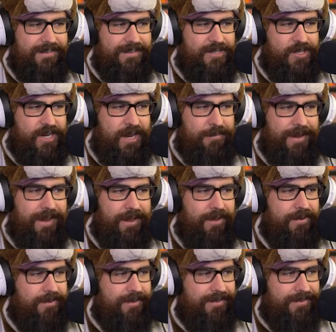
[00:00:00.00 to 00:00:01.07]
She kicked me
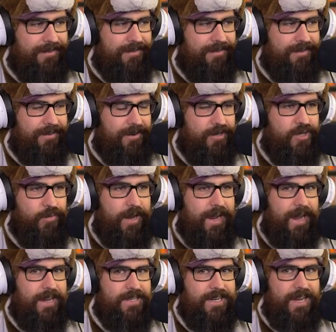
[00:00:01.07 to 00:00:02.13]
out? Or should we
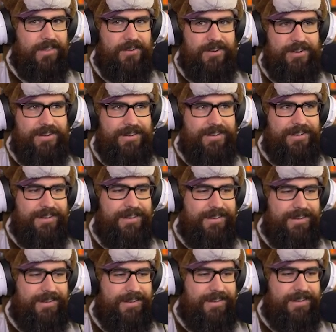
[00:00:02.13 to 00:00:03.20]
hang out together?
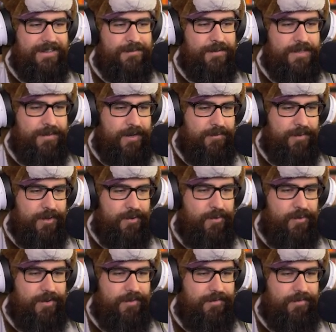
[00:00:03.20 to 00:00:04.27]
Supposed some time with
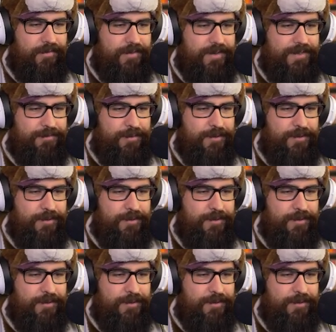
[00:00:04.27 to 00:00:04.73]
you, was